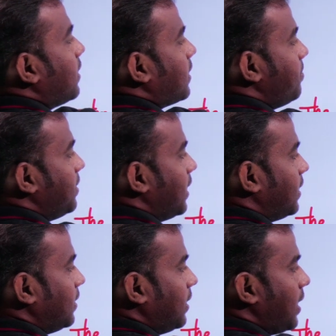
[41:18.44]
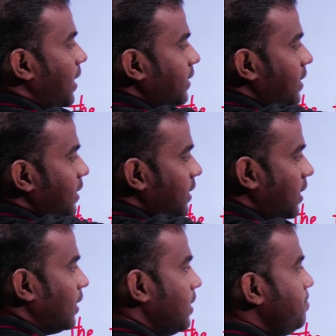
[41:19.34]
will come here and then it
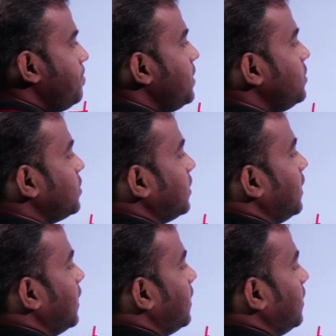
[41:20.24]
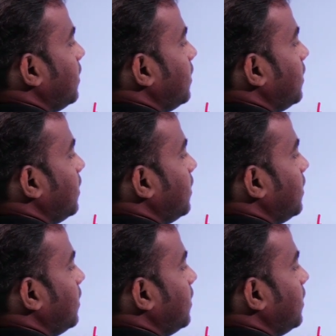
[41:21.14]
will impinge here,